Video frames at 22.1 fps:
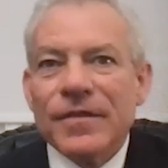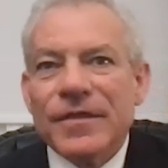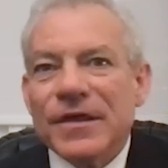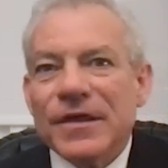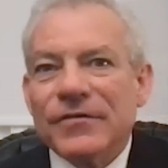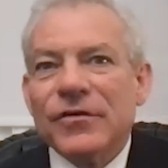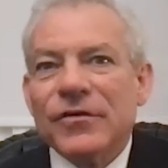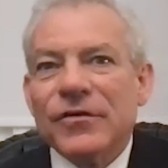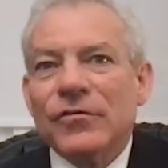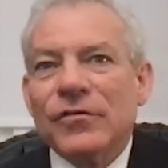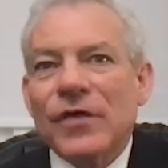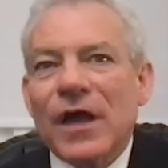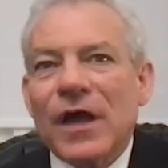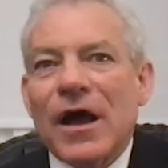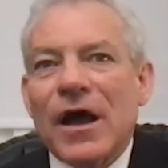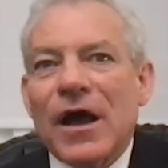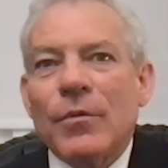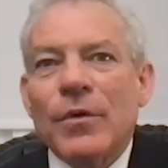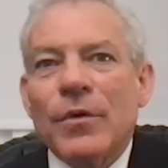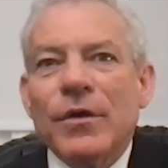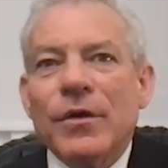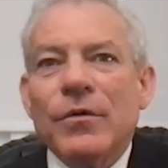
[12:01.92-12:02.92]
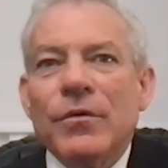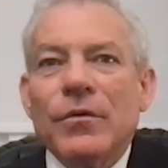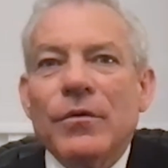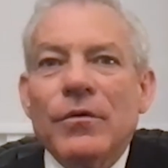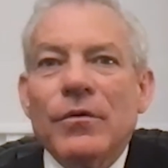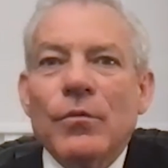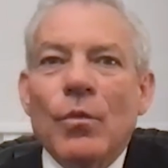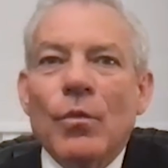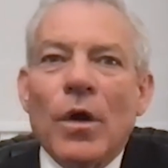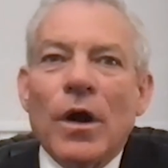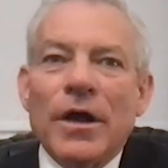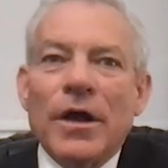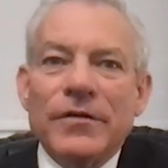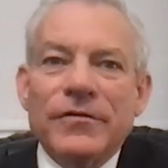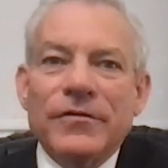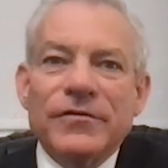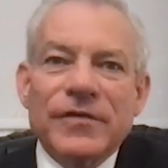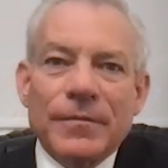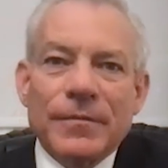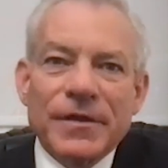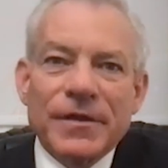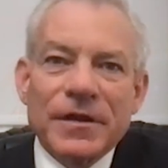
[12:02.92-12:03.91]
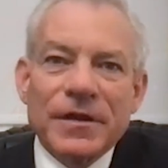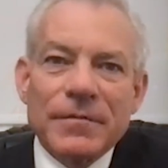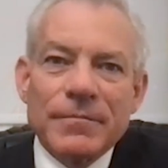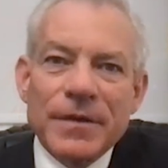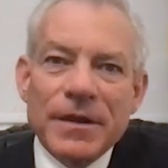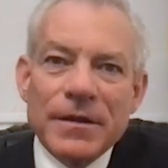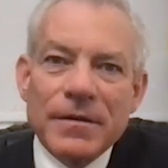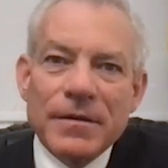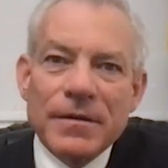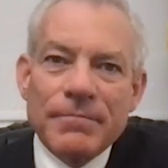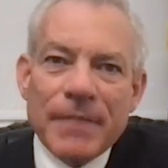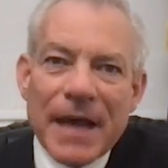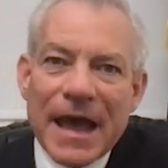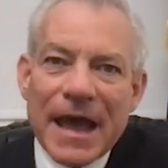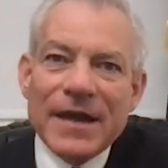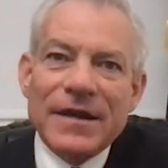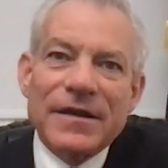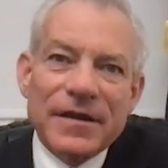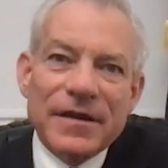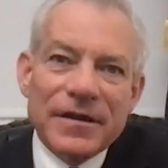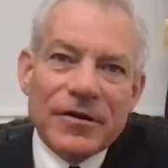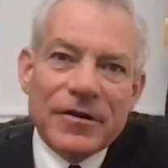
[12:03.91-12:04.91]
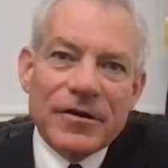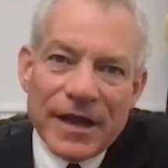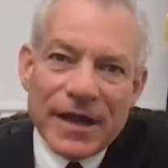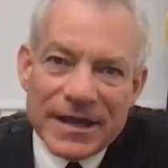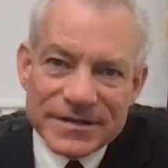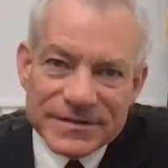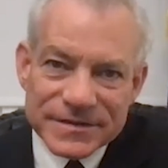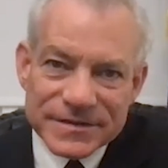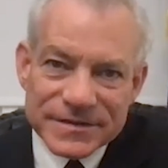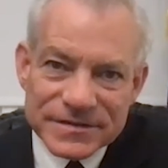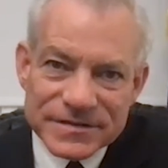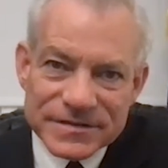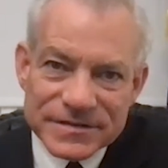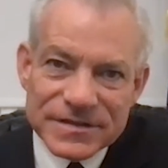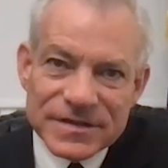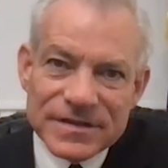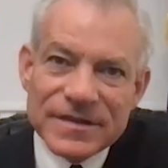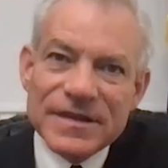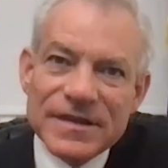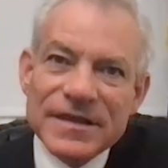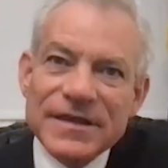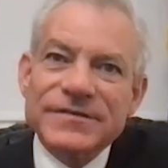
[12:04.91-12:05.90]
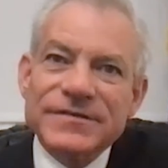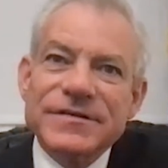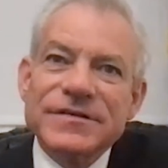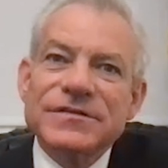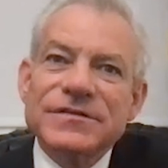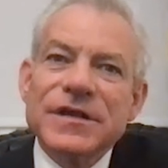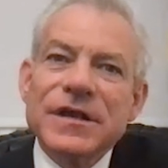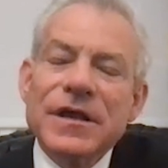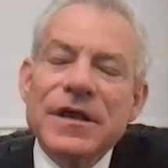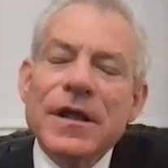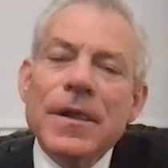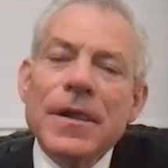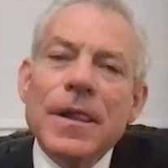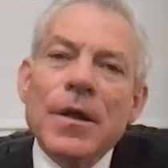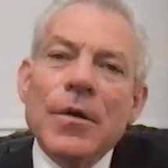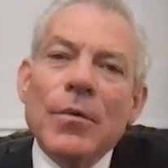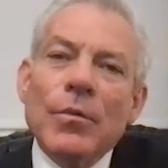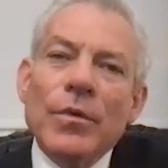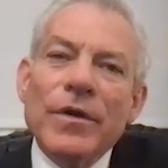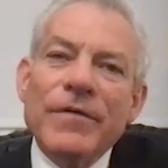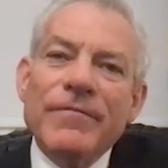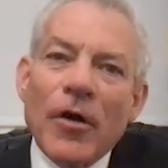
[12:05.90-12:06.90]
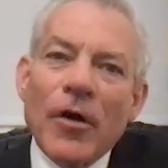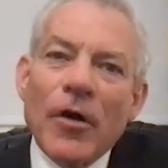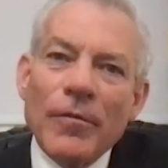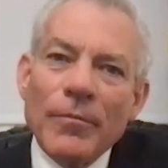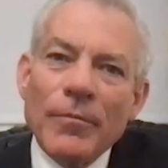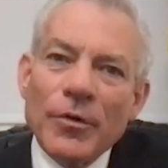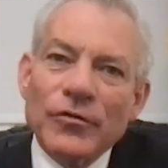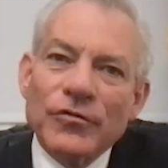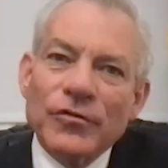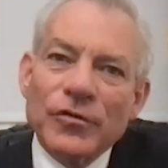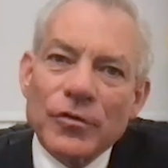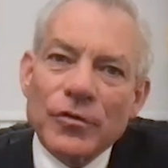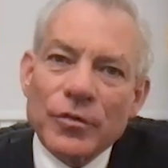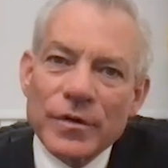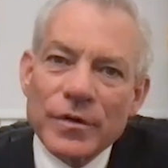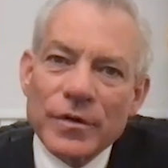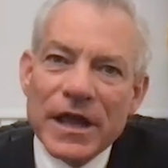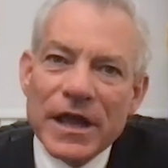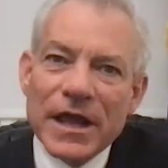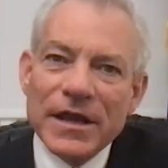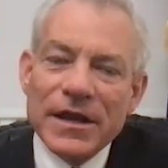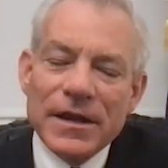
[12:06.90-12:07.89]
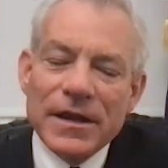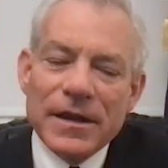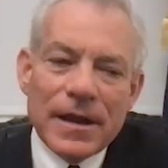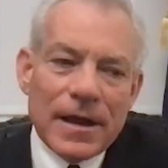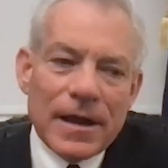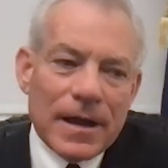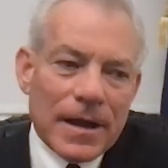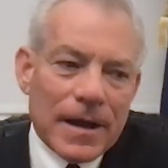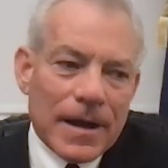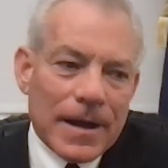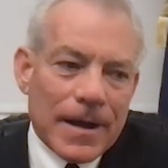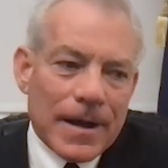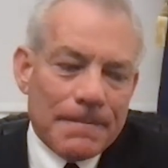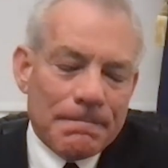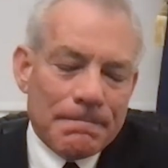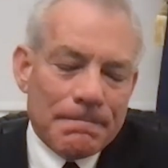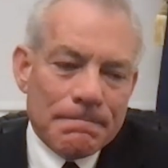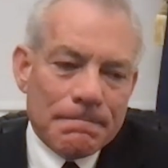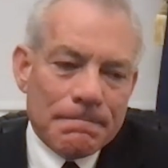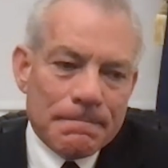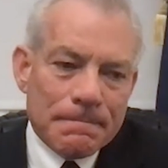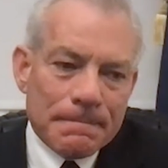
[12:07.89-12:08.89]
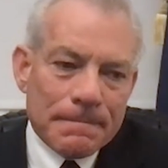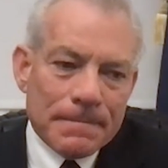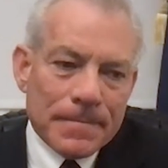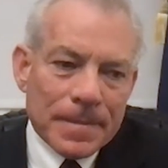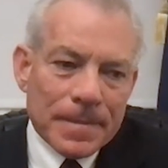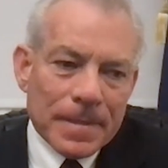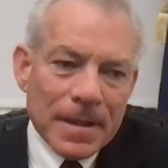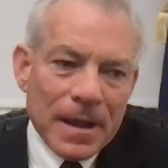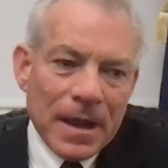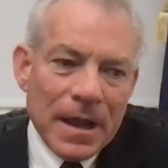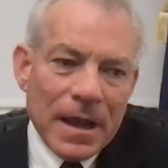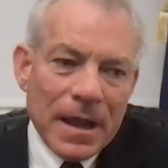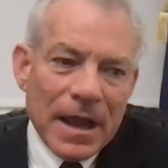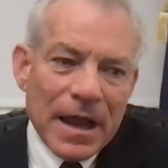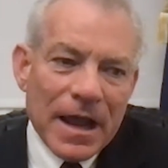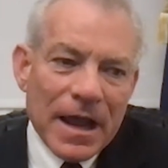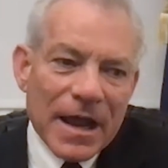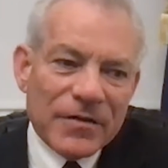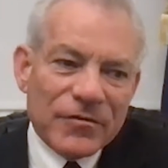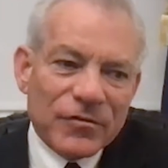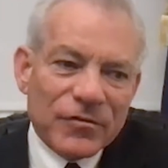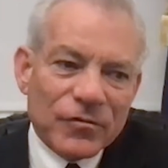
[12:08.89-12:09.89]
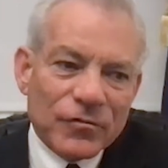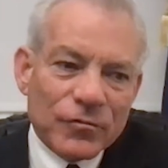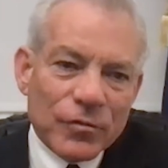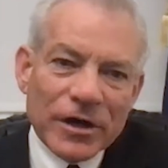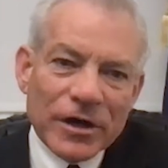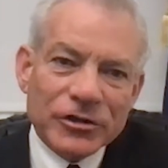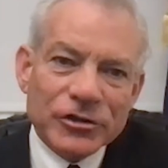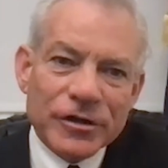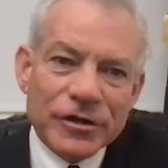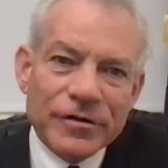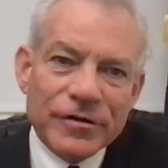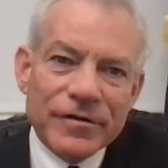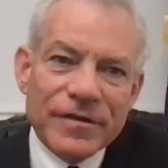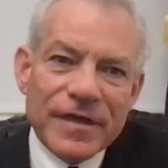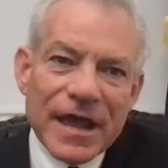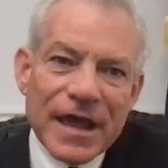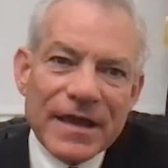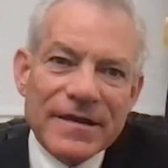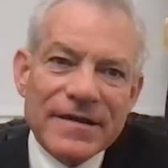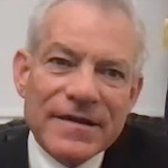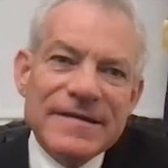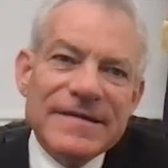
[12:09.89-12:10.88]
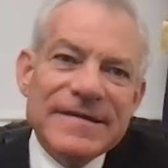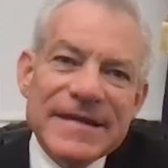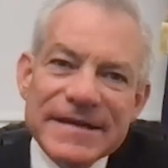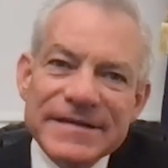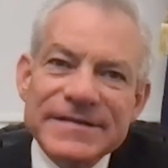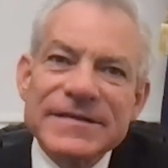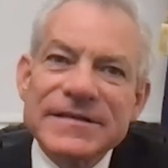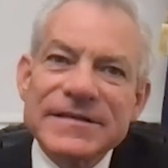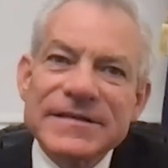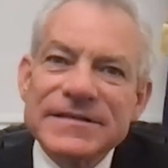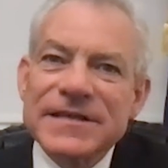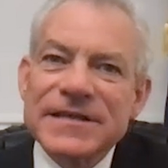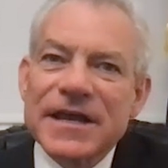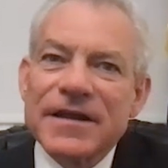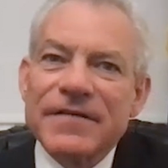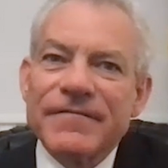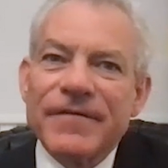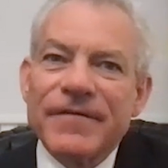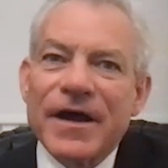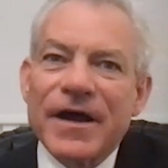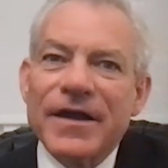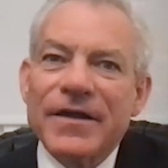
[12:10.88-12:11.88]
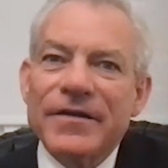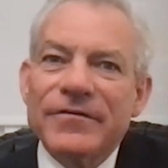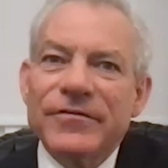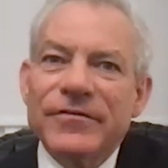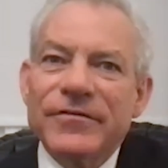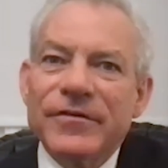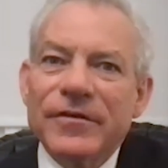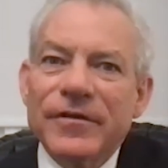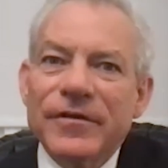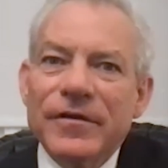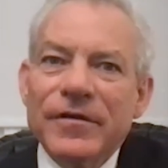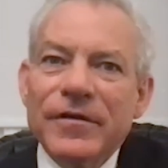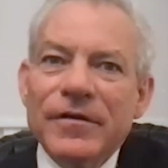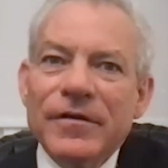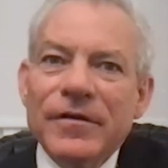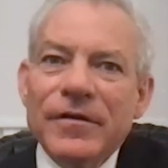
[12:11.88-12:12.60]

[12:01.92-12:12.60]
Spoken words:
This is how we want something to be patented or licensed. We've almost created a structure that disincentivizes